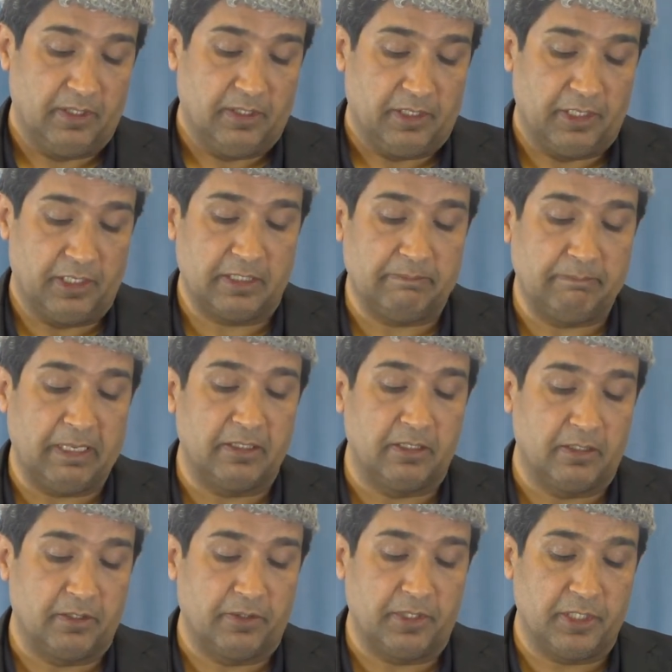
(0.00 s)
it is
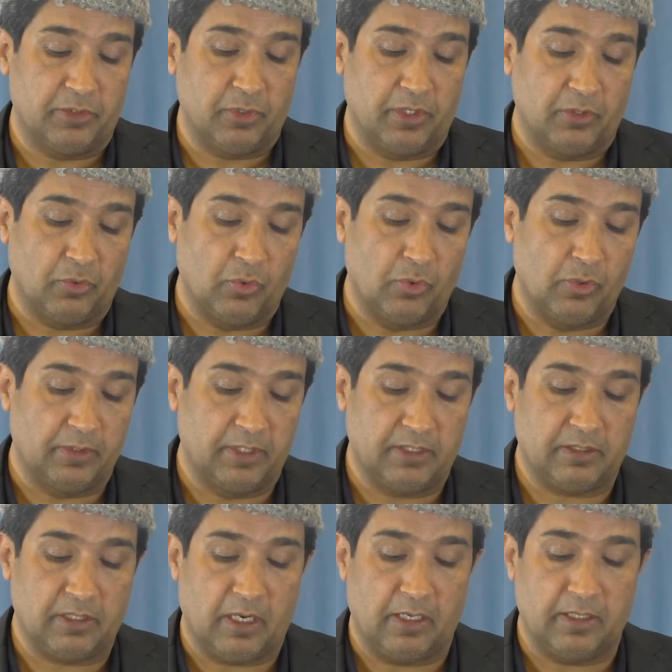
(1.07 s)
mandatory to enroll this
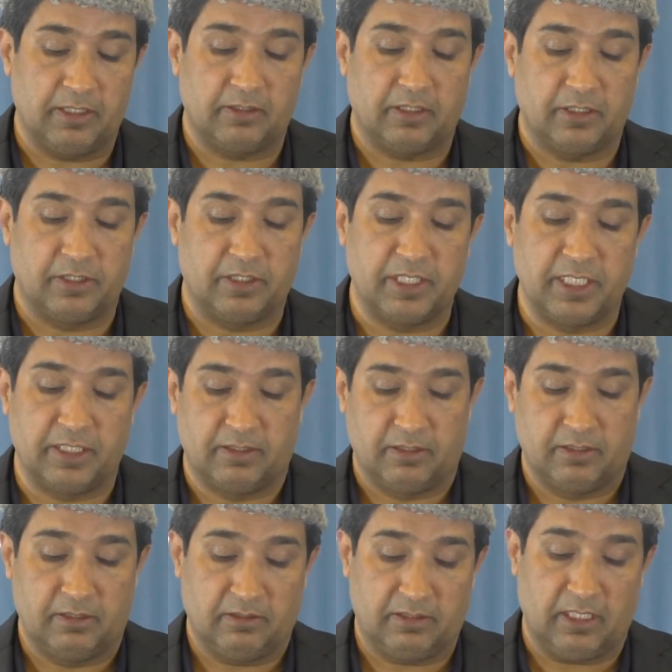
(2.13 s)
child in Tajneed
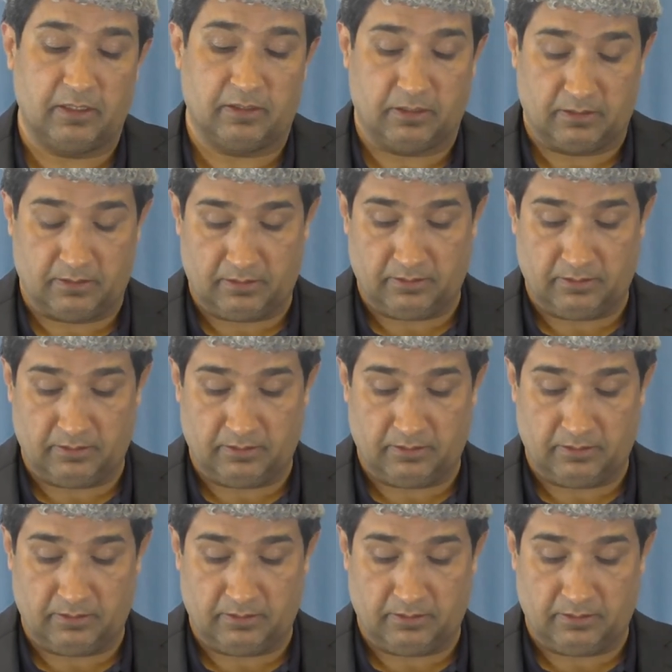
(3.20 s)
census.